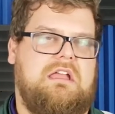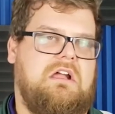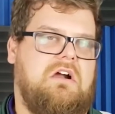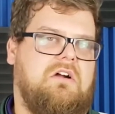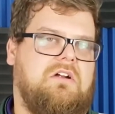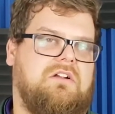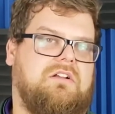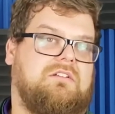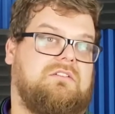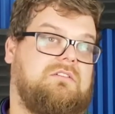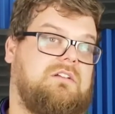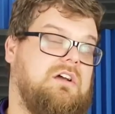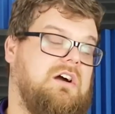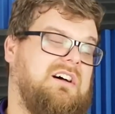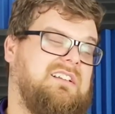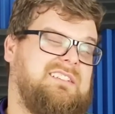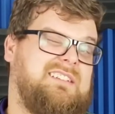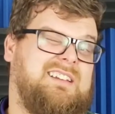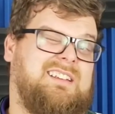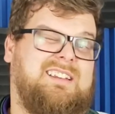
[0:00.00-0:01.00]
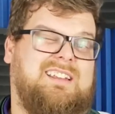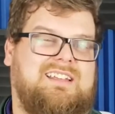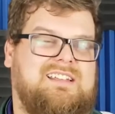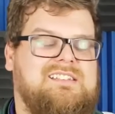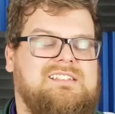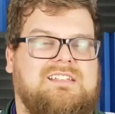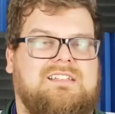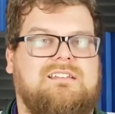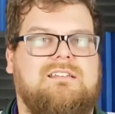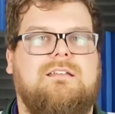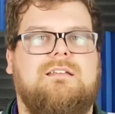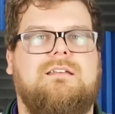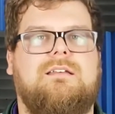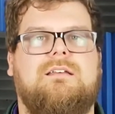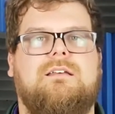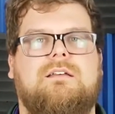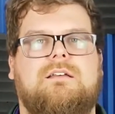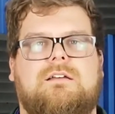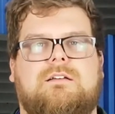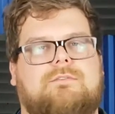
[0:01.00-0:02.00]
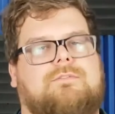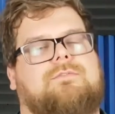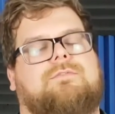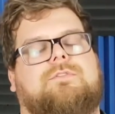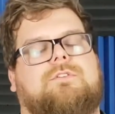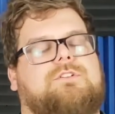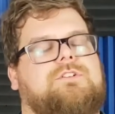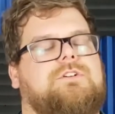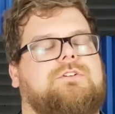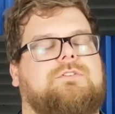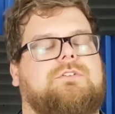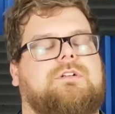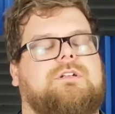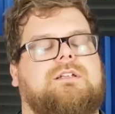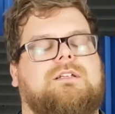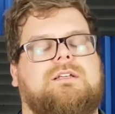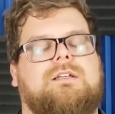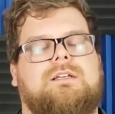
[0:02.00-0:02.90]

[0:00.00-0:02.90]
our content isn't for children.